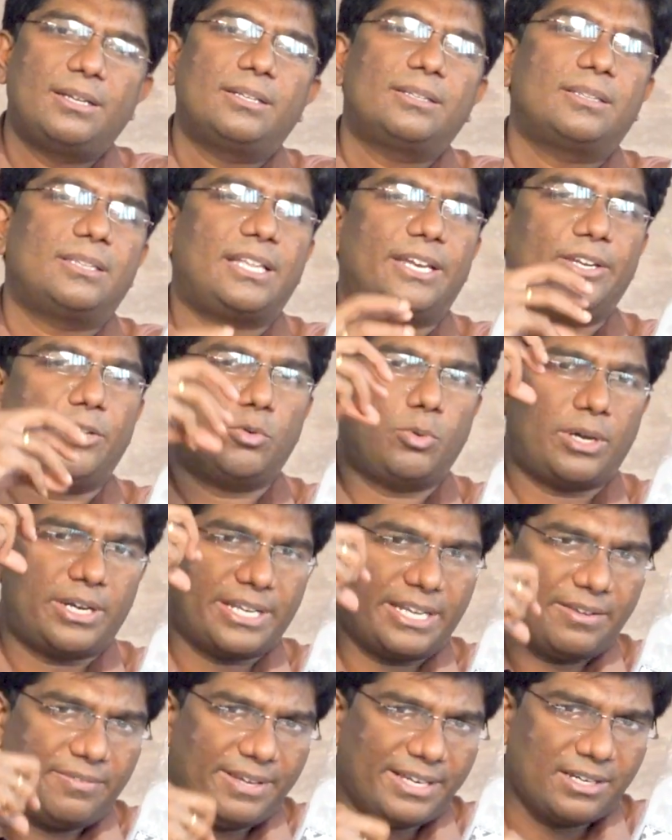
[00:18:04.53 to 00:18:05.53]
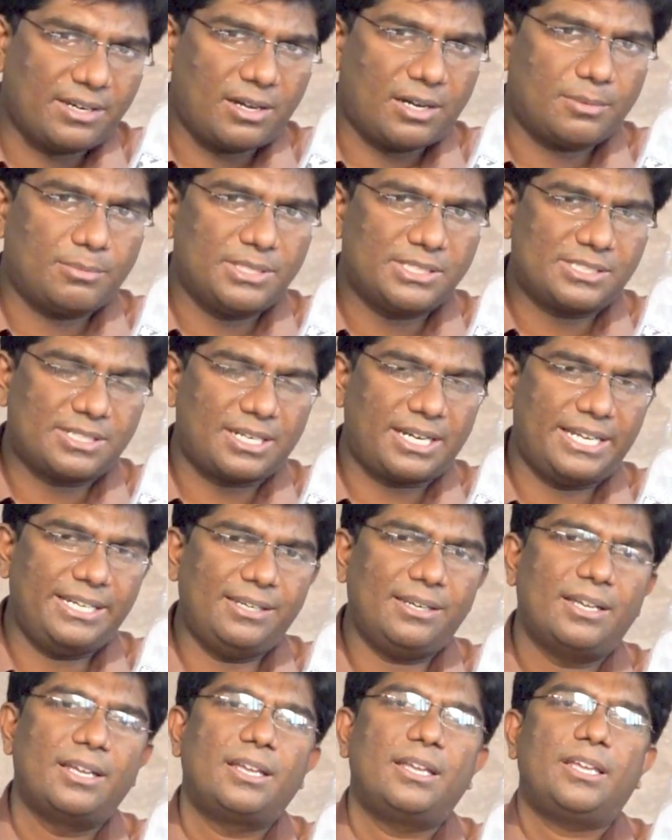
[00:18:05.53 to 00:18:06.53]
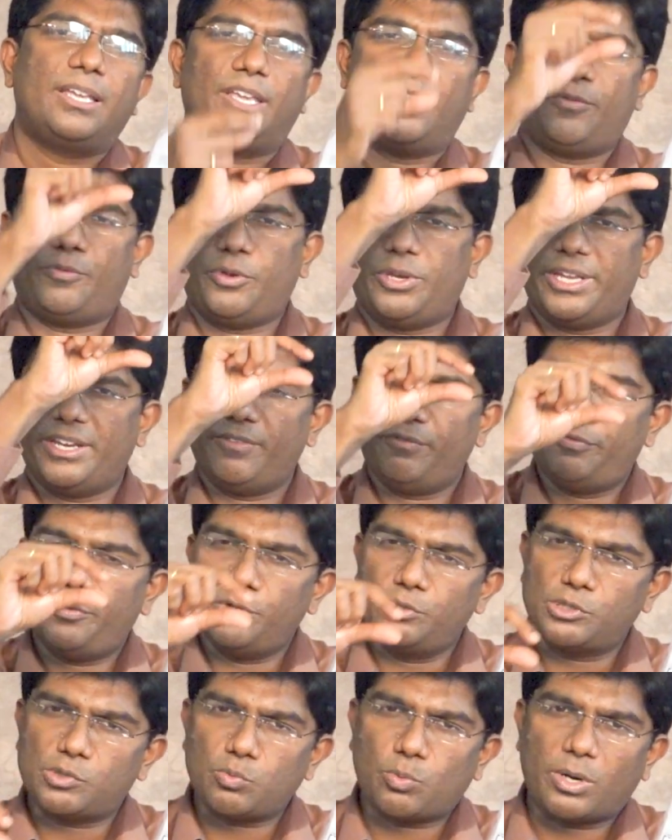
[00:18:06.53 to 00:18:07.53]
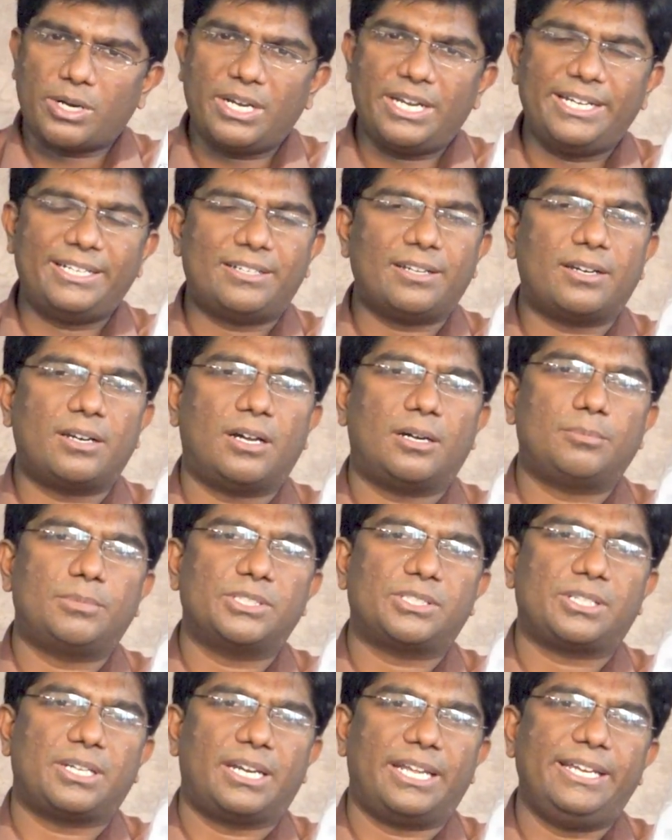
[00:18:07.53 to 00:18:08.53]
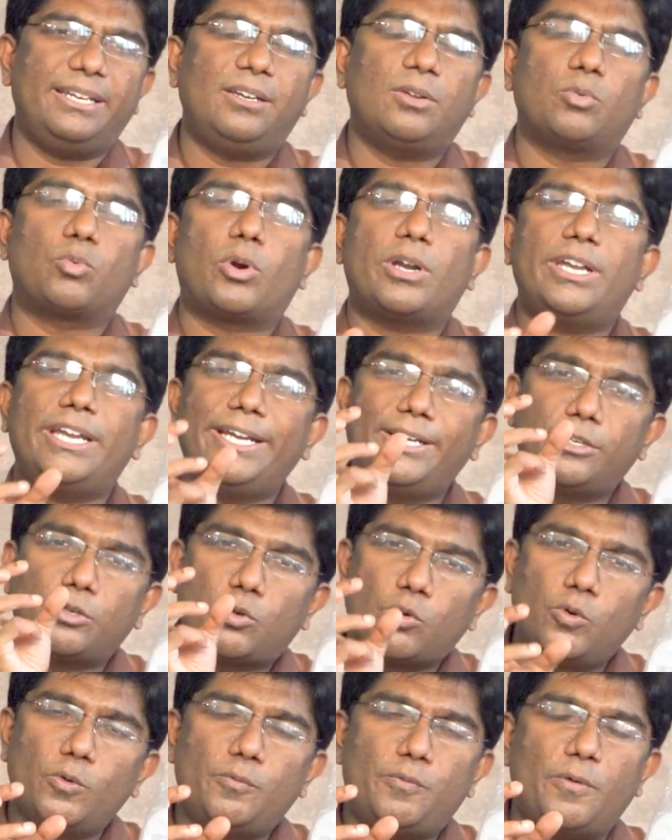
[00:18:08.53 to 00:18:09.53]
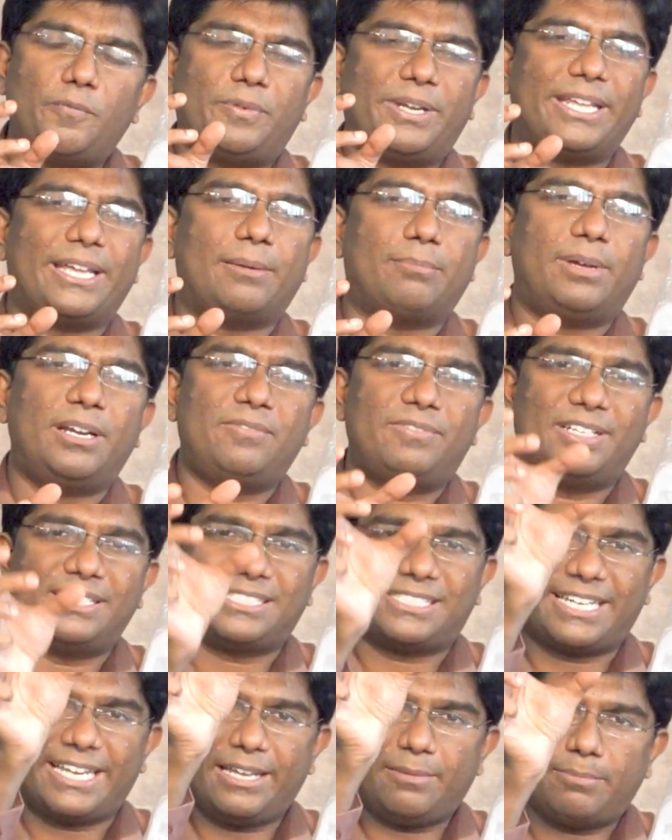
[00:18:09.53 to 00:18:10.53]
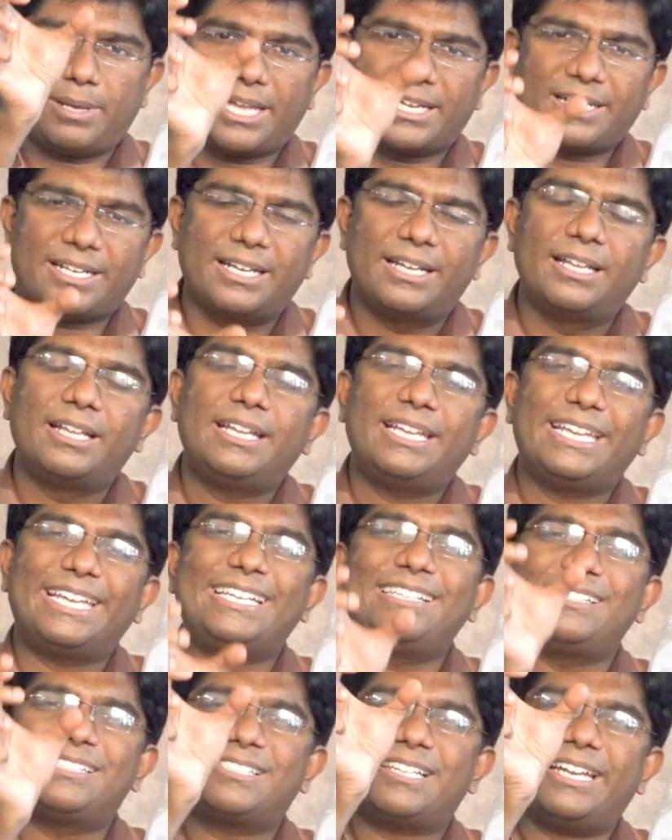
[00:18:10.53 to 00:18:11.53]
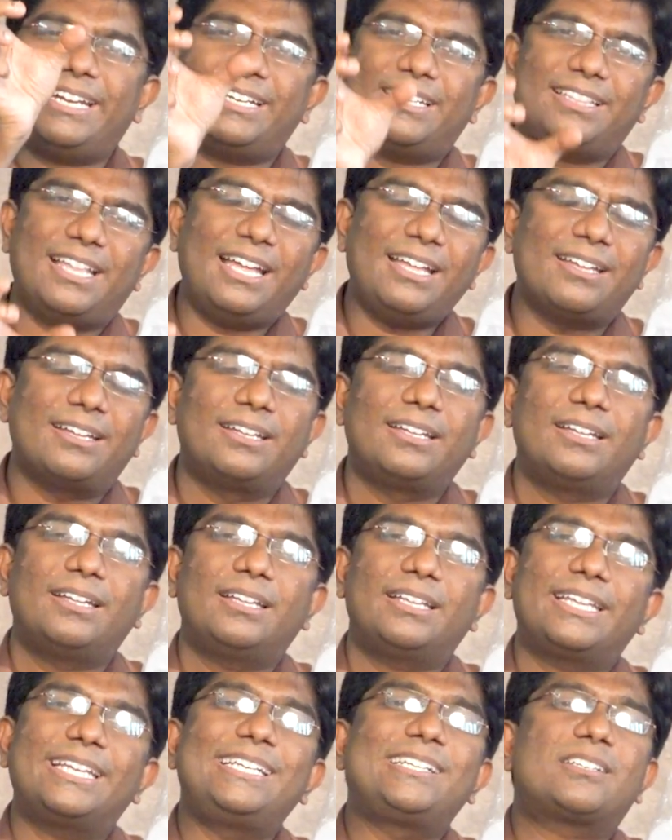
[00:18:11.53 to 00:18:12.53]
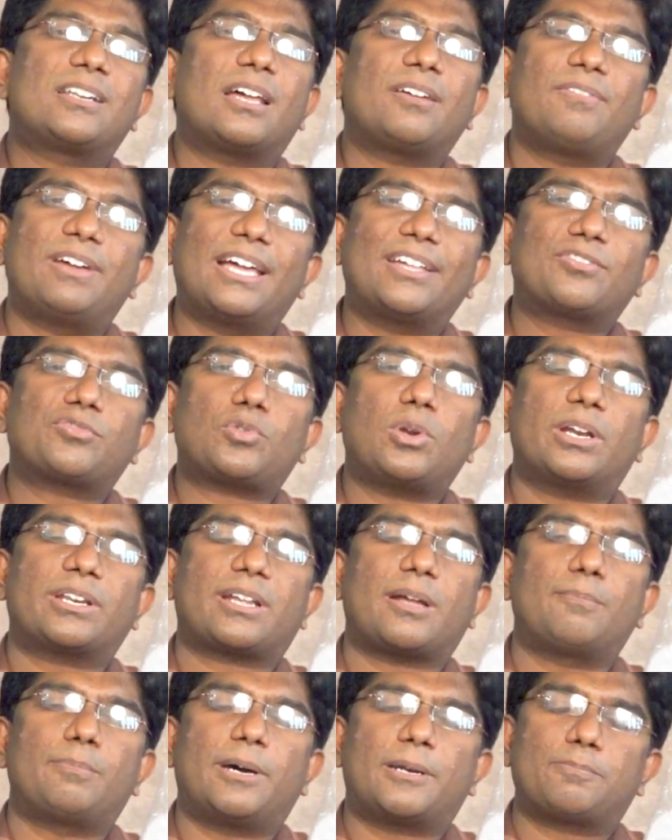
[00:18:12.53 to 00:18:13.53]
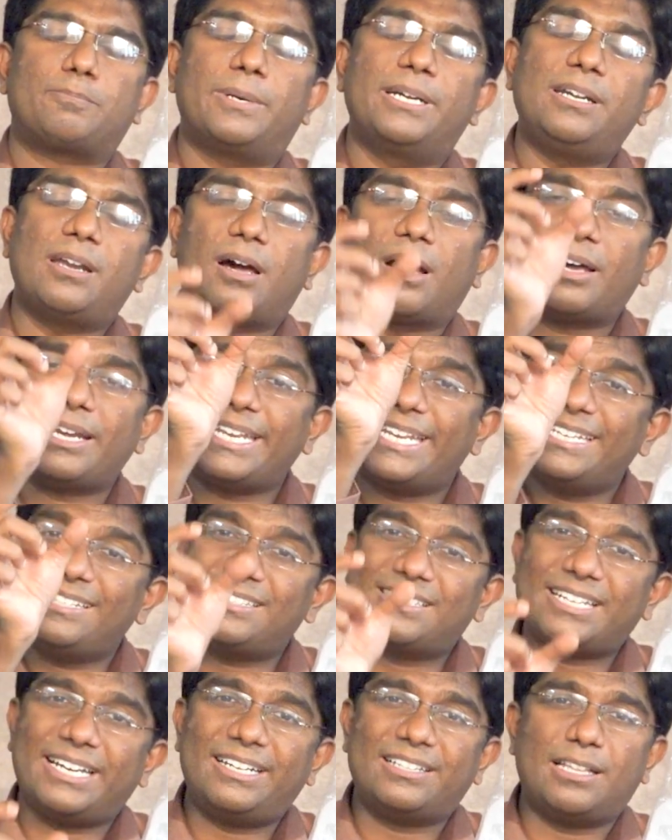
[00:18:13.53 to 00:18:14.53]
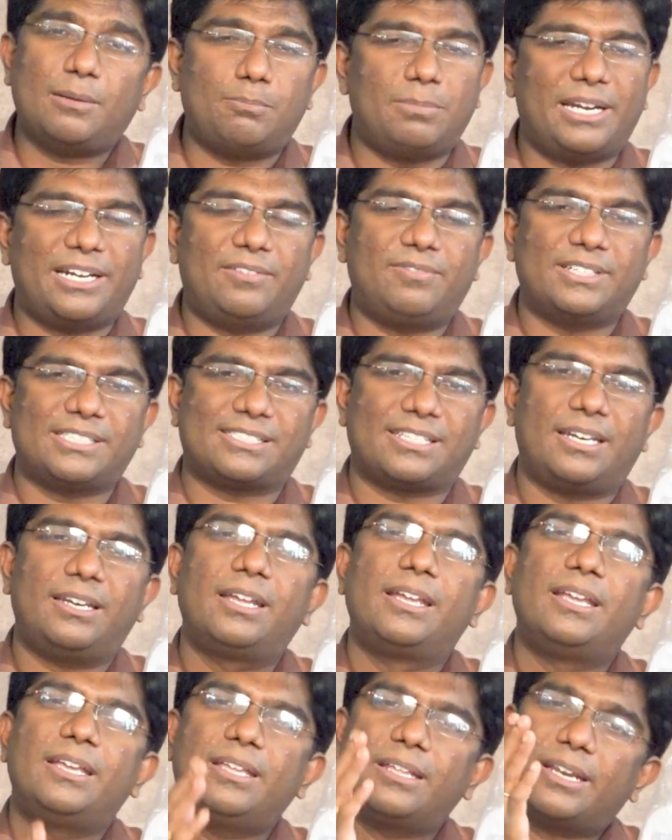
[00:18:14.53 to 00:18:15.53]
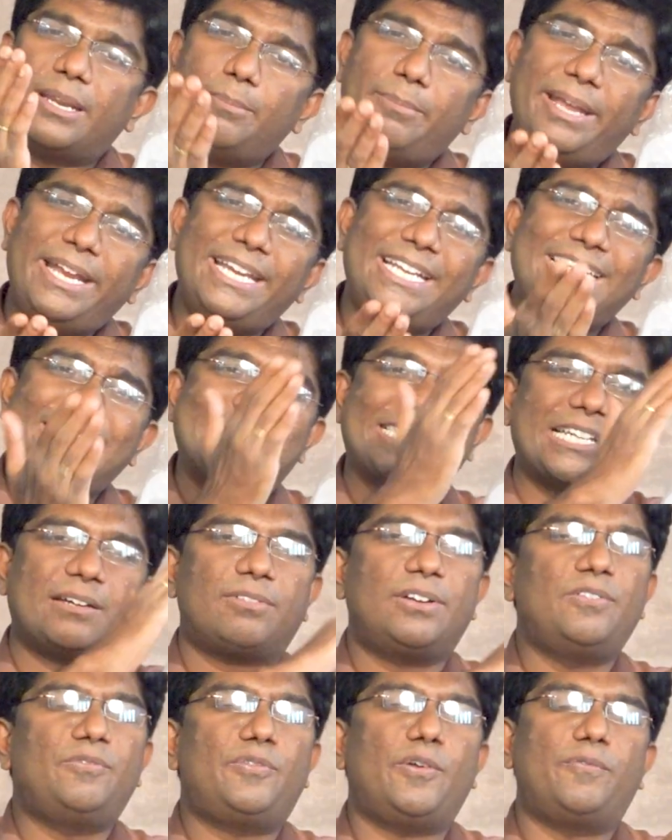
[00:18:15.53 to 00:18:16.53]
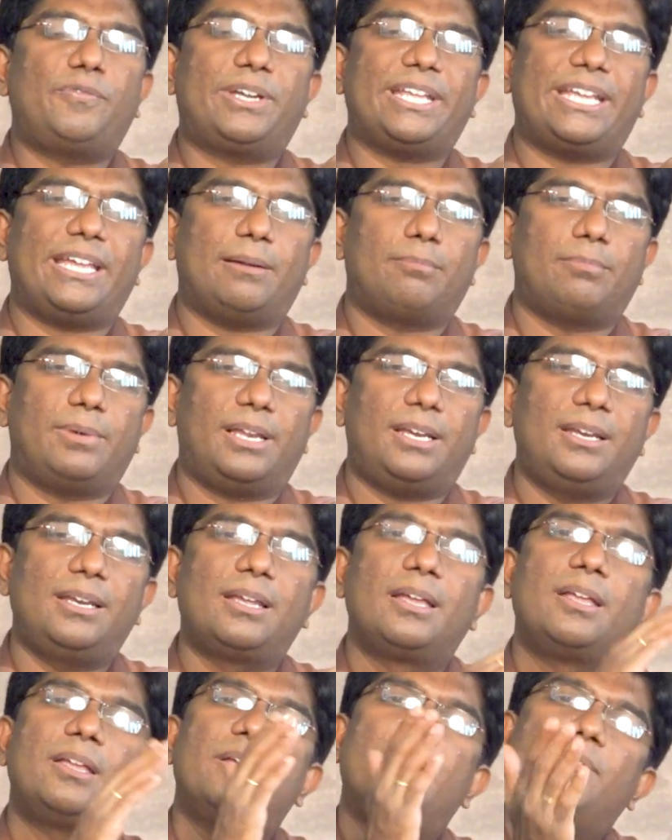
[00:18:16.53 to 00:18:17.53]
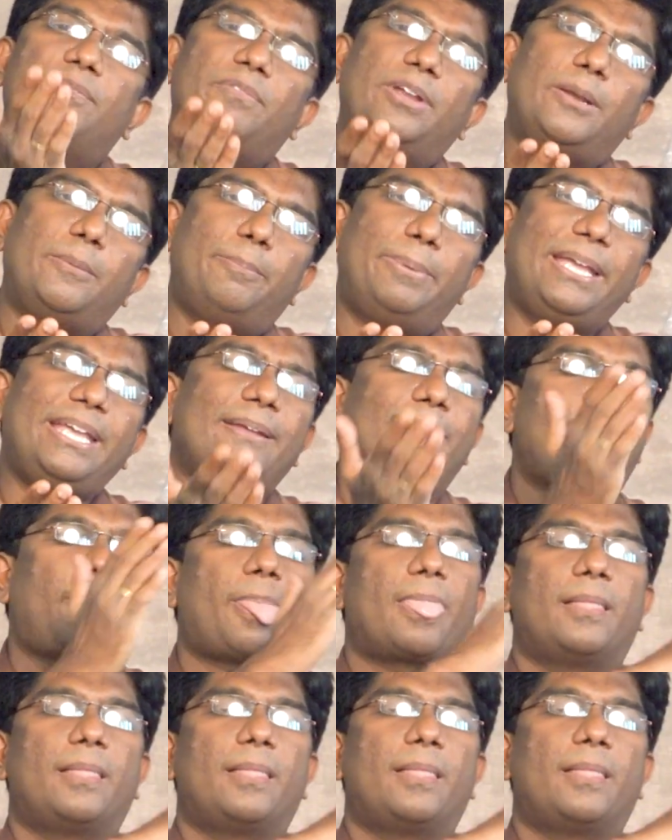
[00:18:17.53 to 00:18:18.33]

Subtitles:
then you are giving normal saline. If you infuse 1 liter normal saline, only 250 ml will stay back inside the intravascular compartment or inside the blood vessel. Remaining 750 ml will be